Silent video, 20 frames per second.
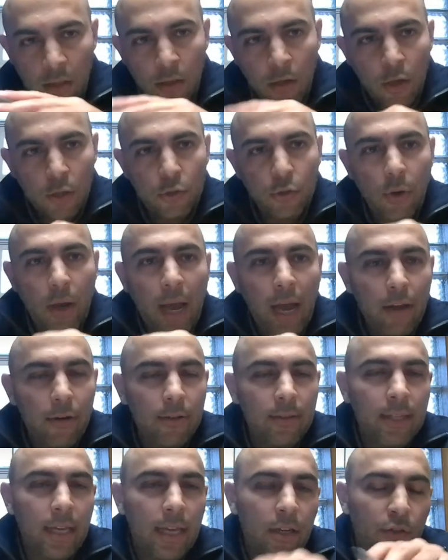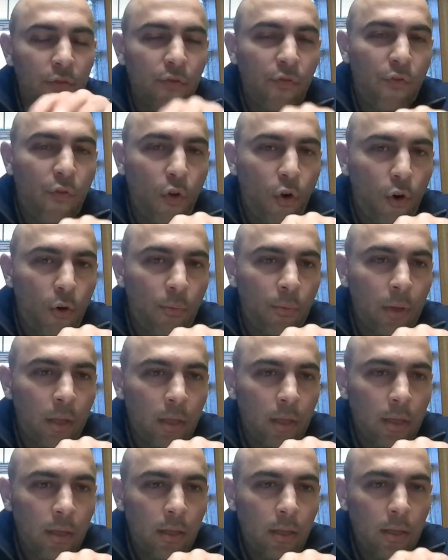So how does that inform
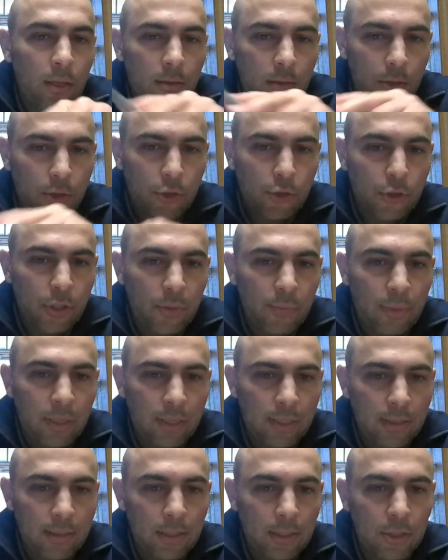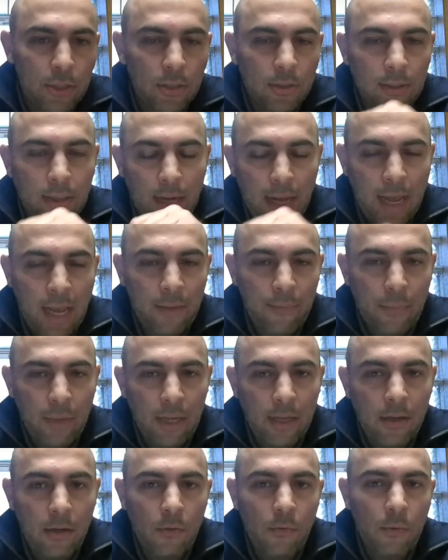the treatment decisions that I
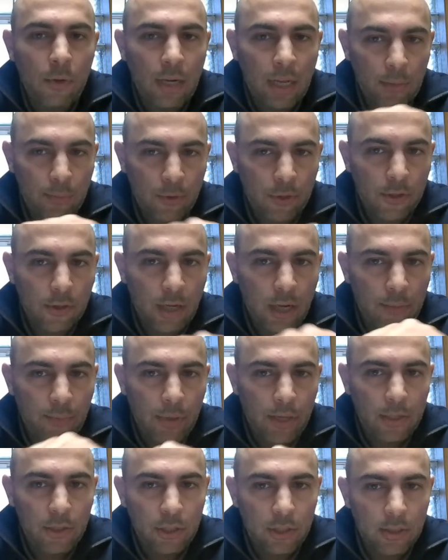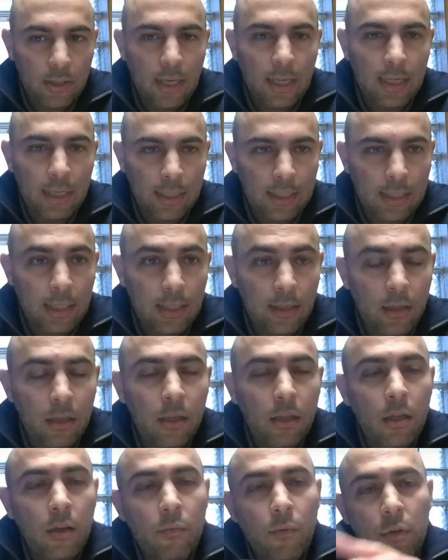make when I prescribe patients NAD?
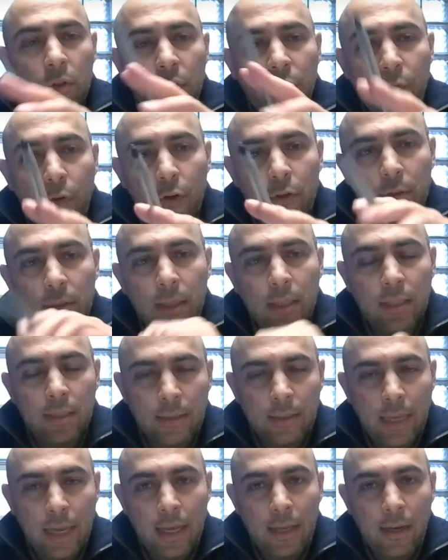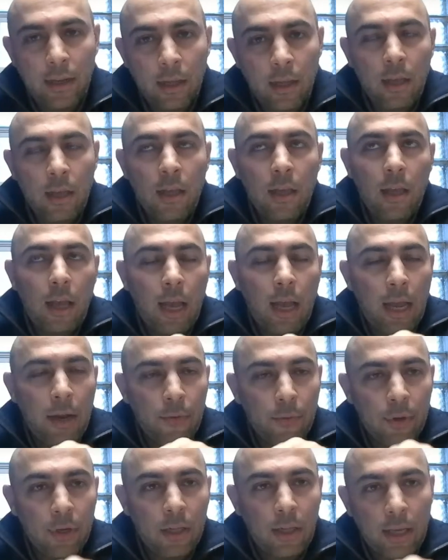Well, the first thing is that I
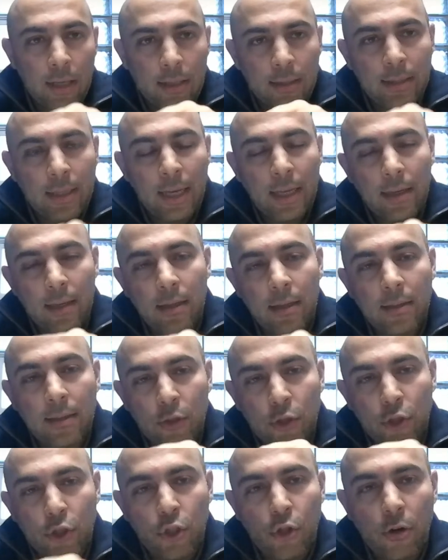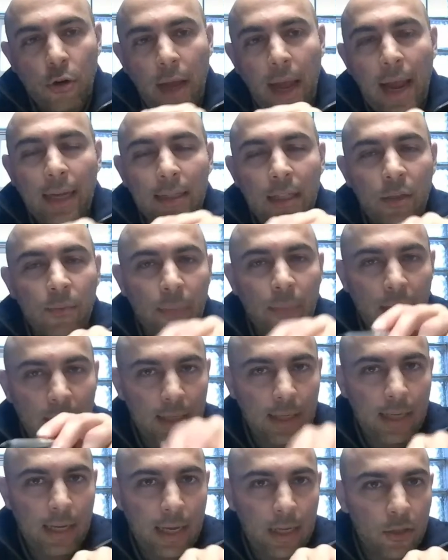realize that it's a short acting
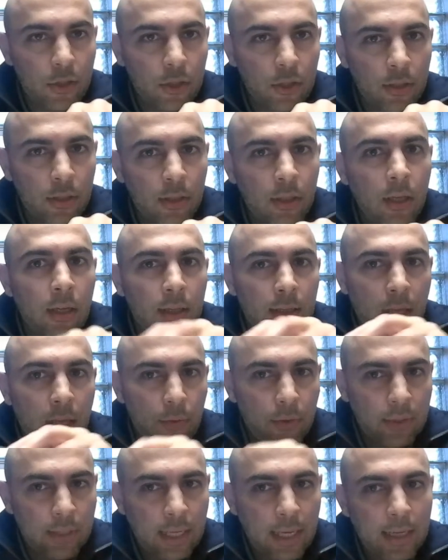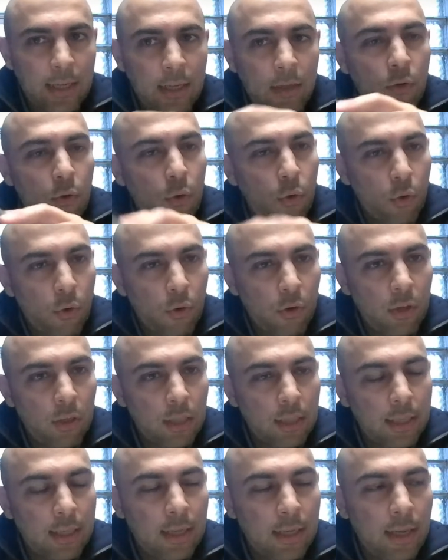medication that, when taken
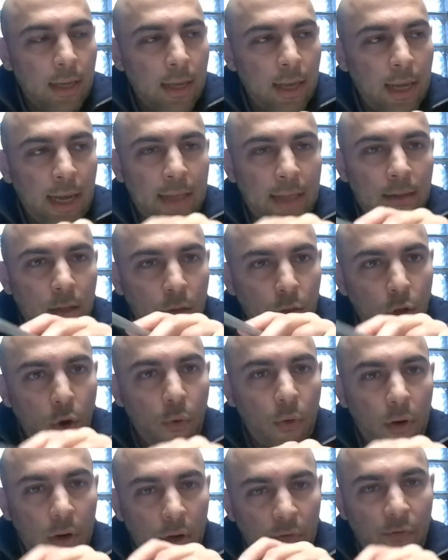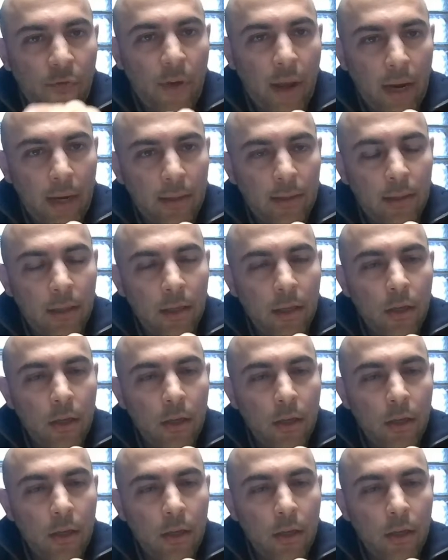orally, has a lower effect.